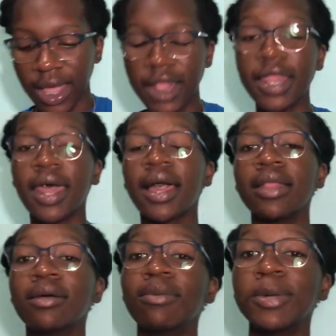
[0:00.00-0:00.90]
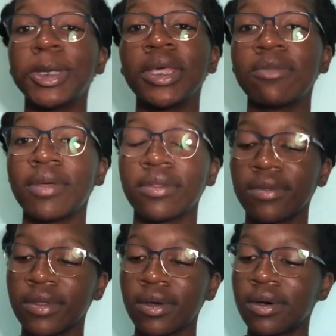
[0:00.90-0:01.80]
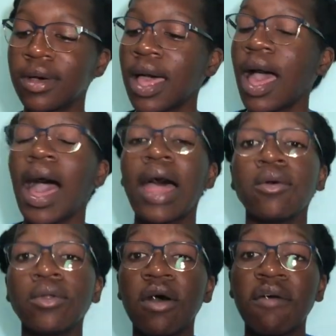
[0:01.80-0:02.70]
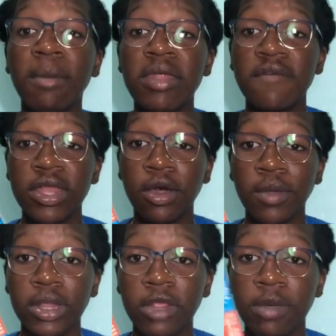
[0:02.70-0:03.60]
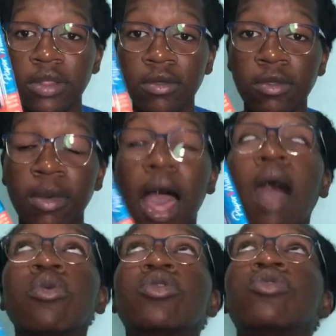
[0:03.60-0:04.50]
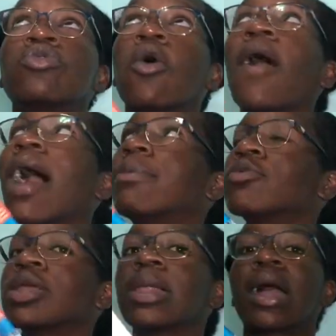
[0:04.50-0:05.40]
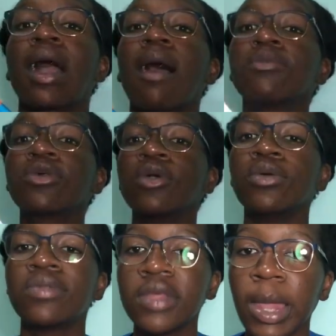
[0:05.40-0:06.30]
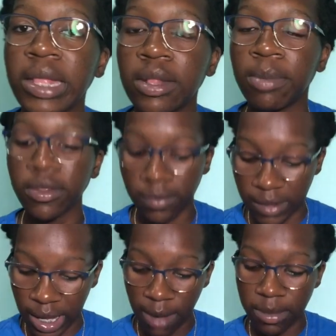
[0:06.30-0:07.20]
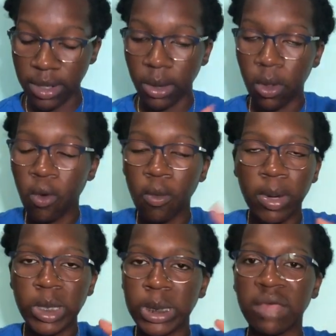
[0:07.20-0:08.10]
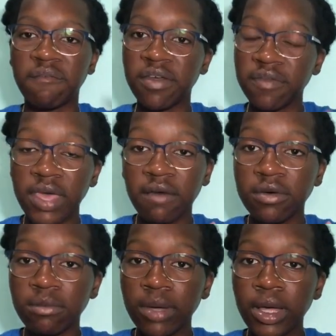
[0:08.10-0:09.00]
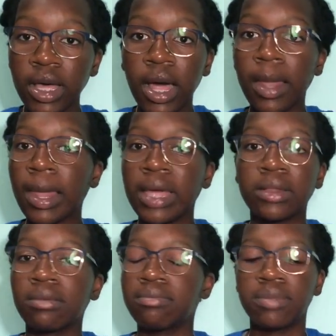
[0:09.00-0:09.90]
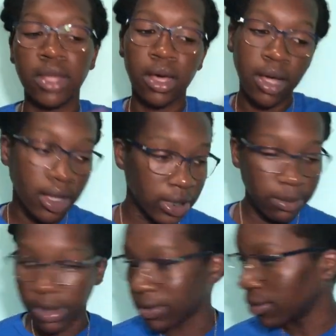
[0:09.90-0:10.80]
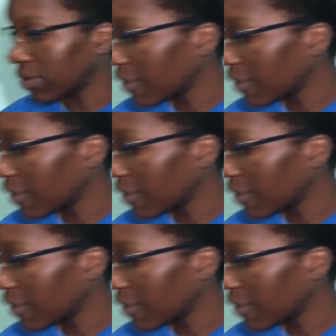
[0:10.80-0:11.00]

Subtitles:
then I got the bougiest pencils, y'all. I don't know if I made a video with these pencils, but I was so happy with, like, I'm so used to like the pencils that come in a whole bunch, like 50 of them, like the ugly pencils,